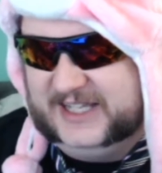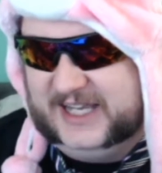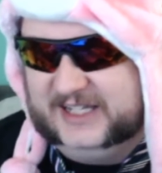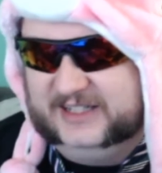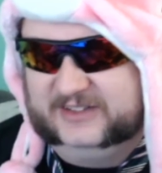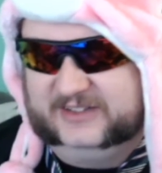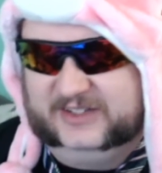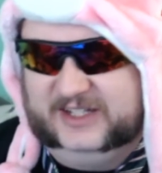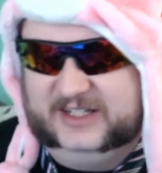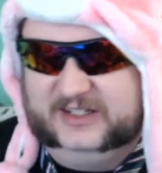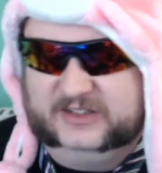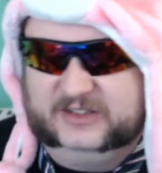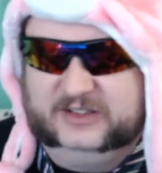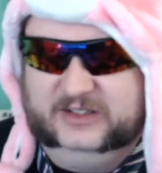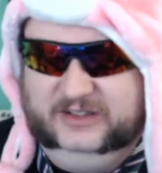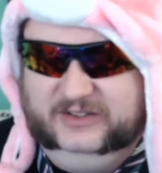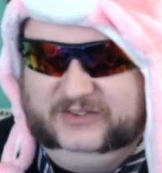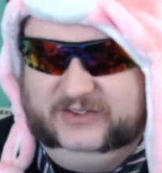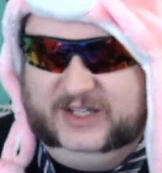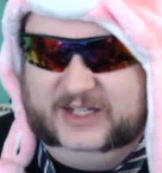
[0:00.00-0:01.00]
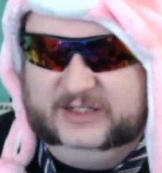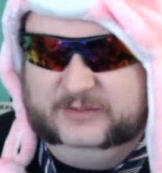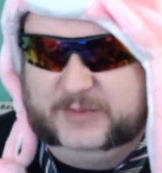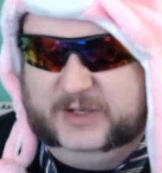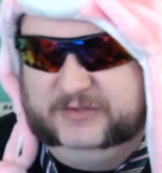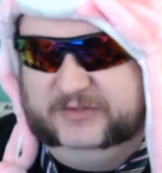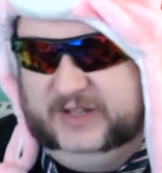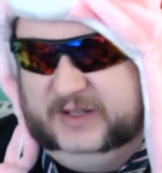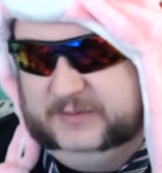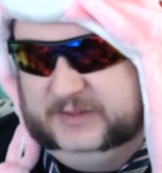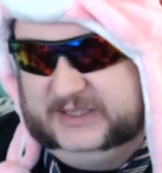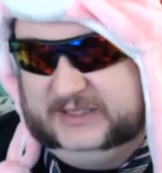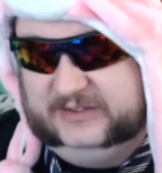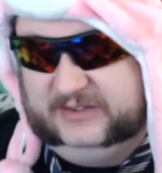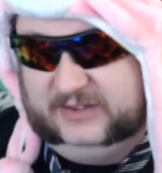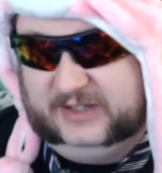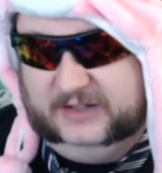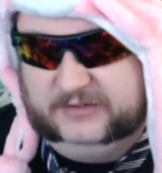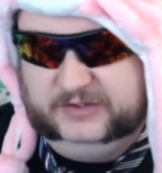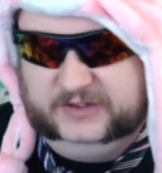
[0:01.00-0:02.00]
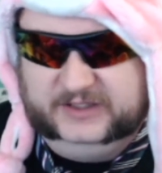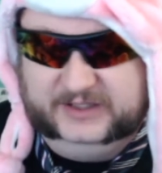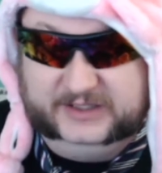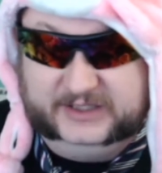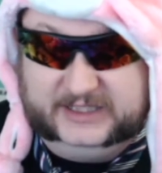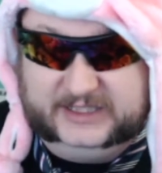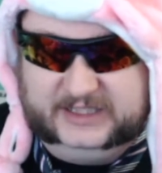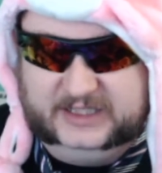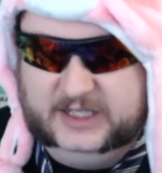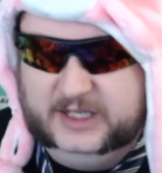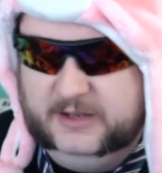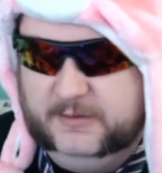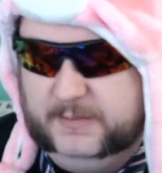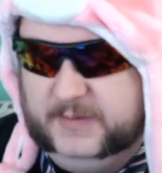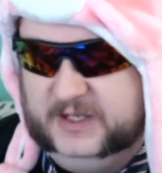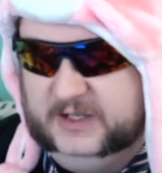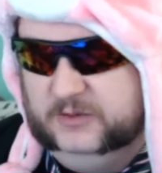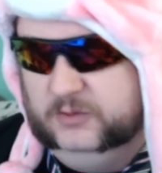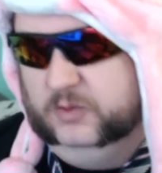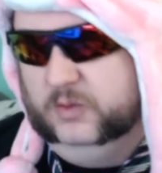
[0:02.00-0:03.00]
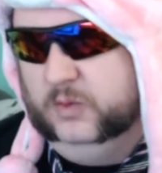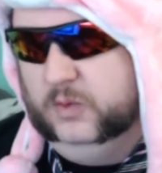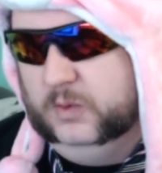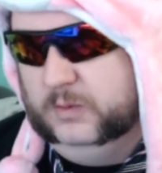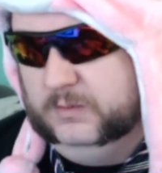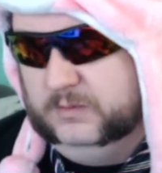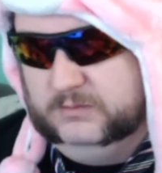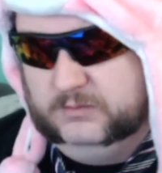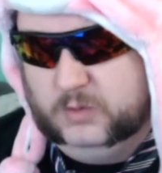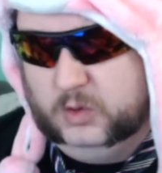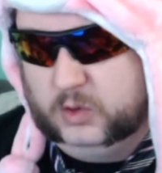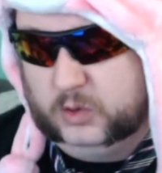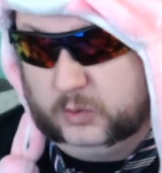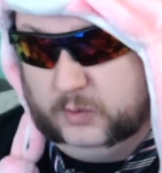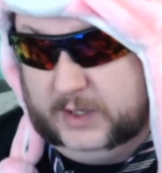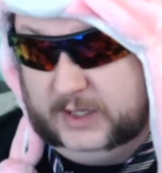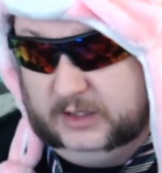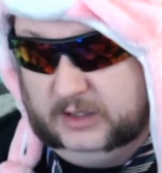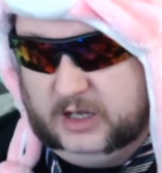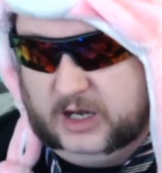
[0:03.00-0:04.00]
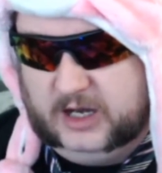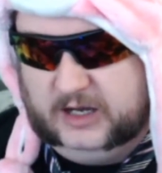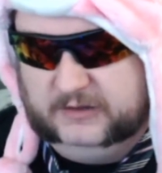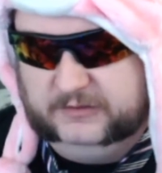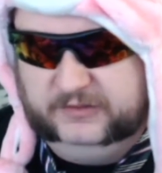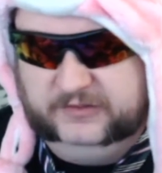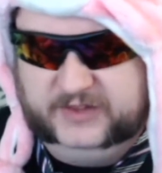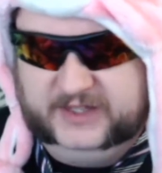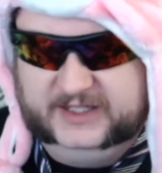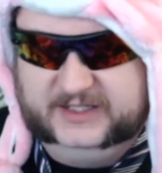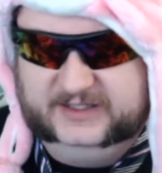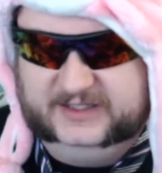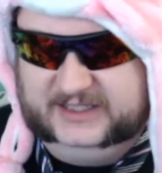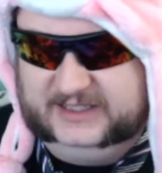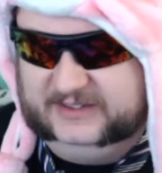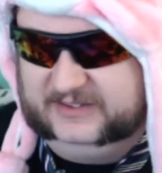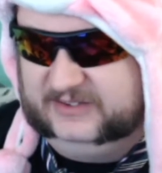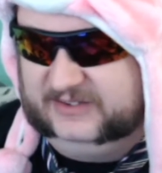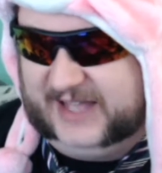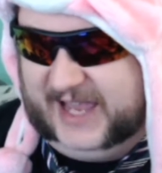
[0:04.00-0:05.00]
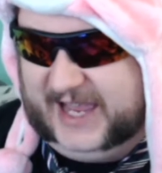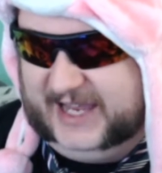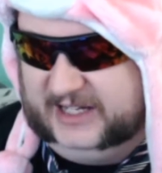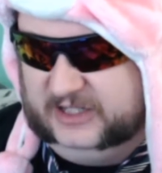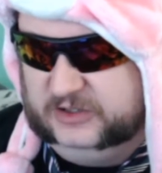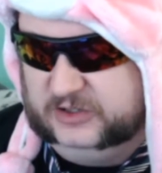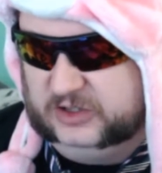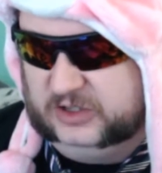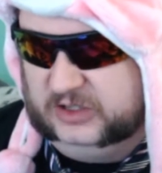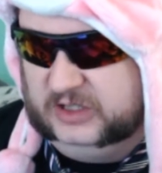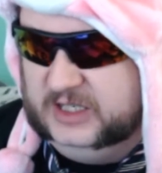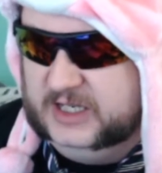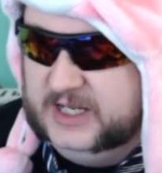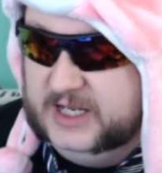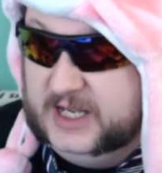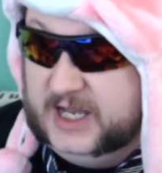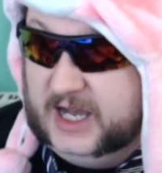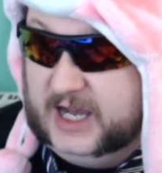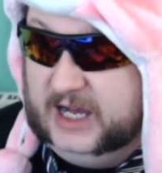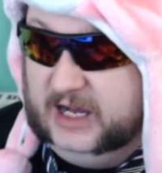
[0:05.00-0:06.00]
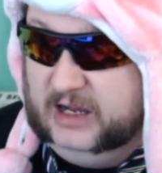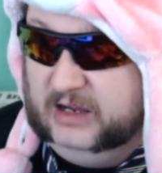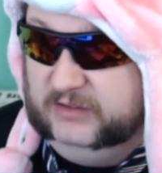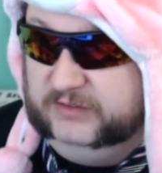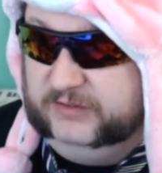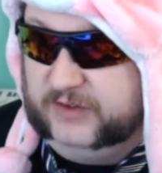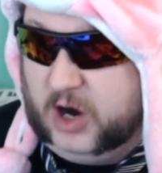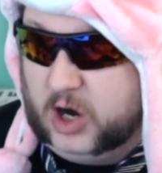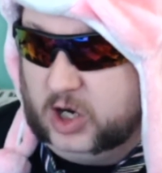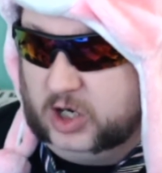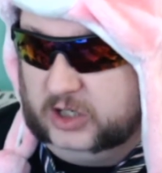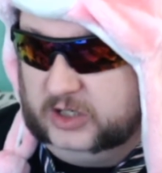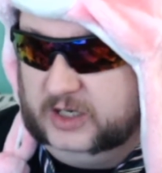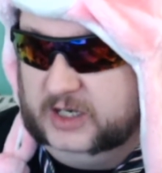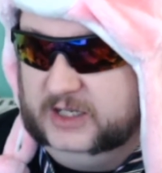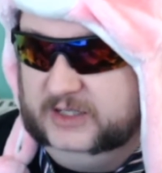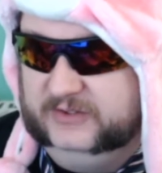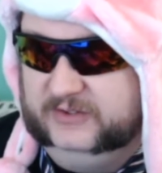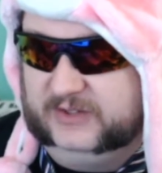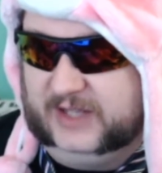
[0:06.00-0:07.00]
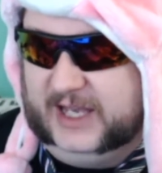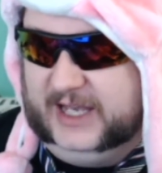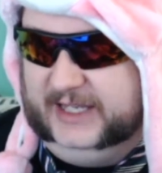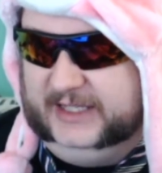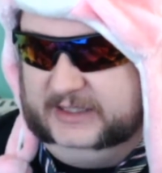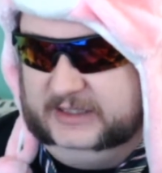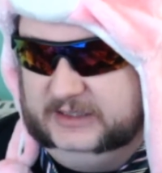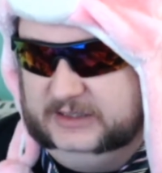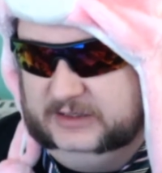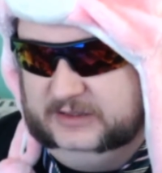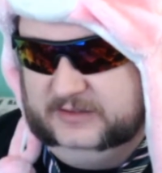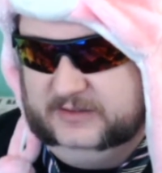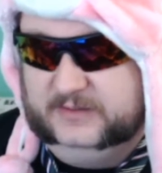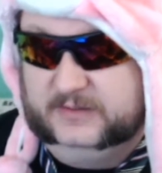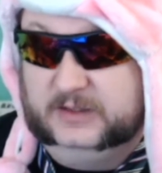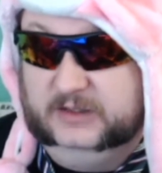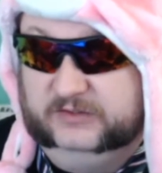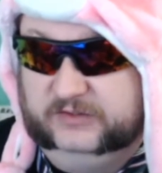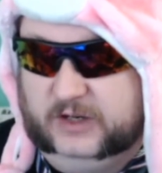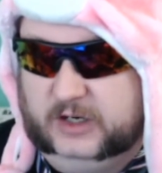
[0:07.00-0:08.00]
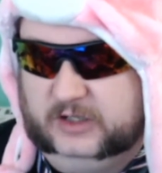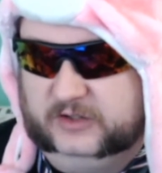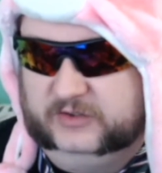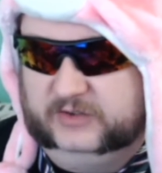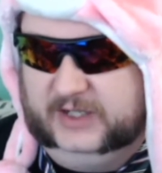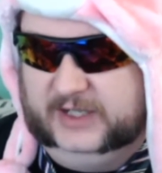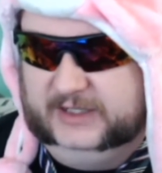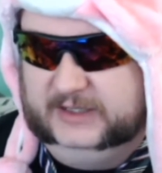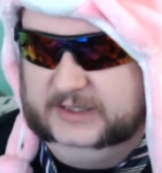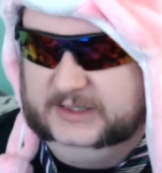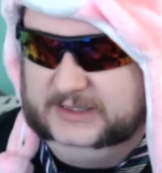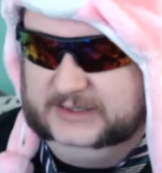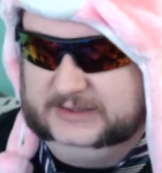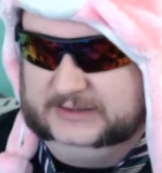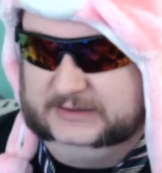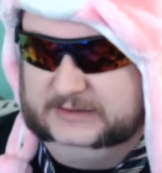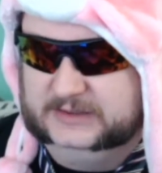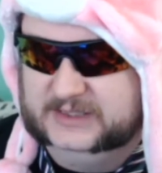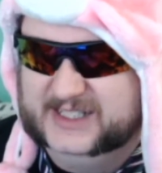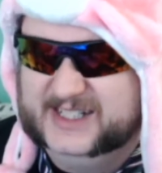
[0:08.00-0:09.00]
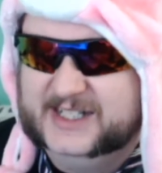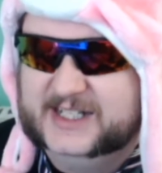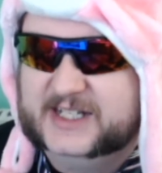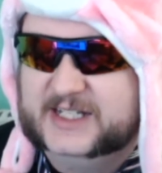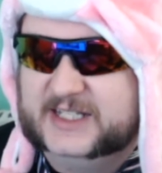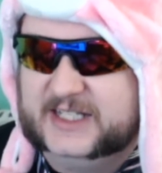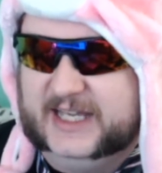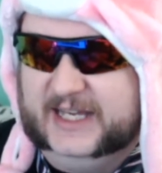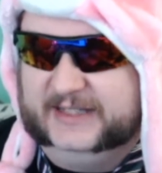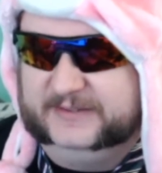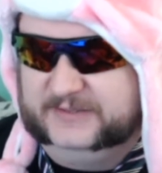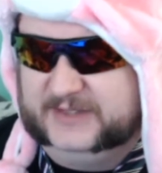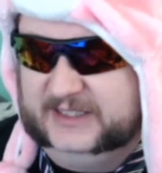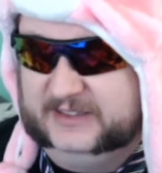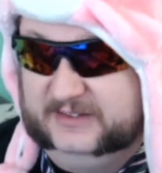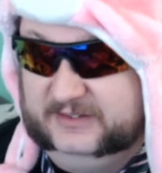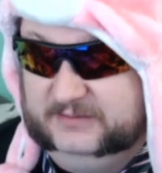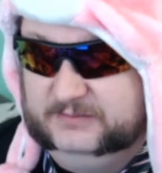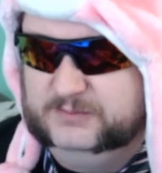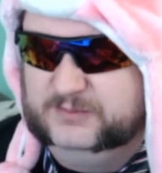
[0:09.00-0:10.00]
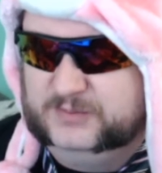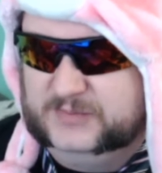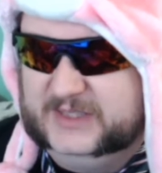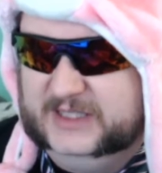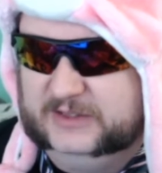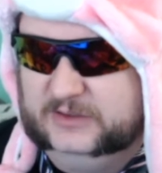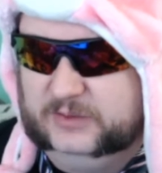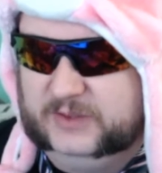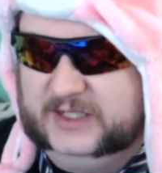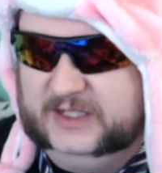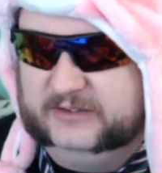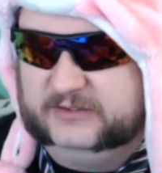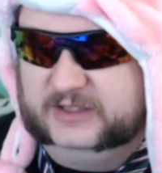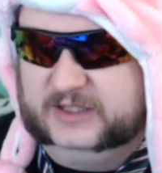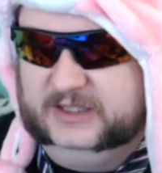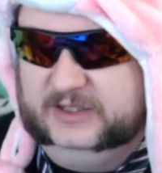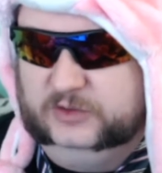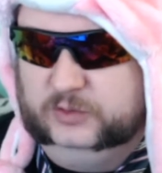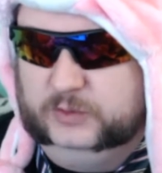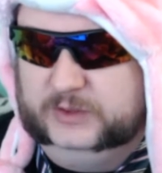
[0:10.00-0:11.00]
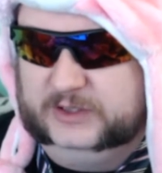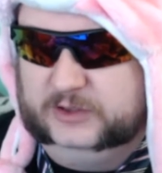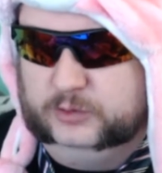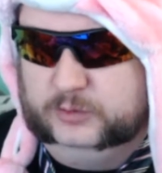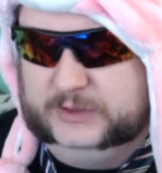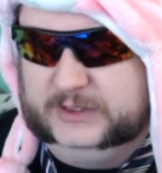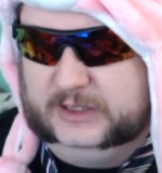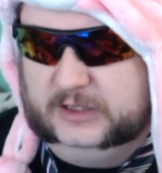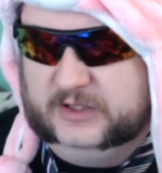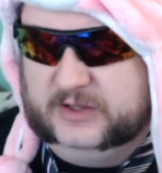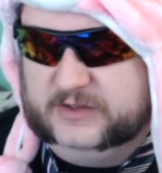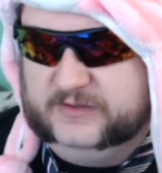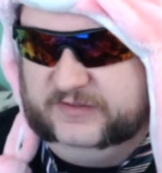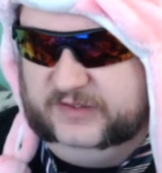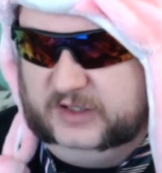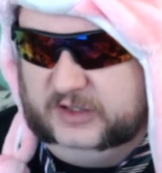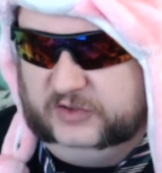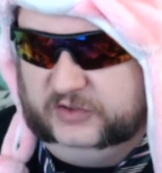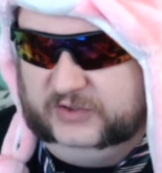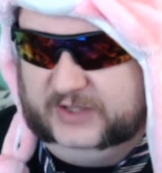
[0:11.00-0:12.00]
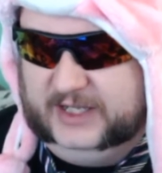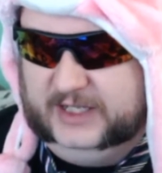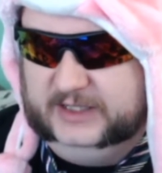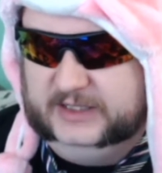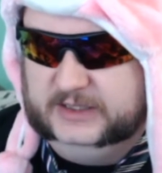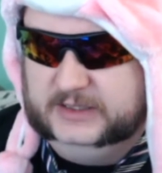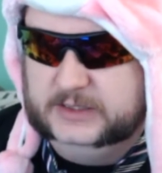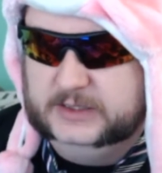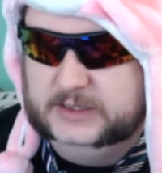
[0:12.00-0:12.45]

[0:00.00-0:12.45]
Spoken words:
Alexander side of my family has definitely been more well off than the Stagner far side. The far side. Yeah, that's why everything's weird. We are the far side.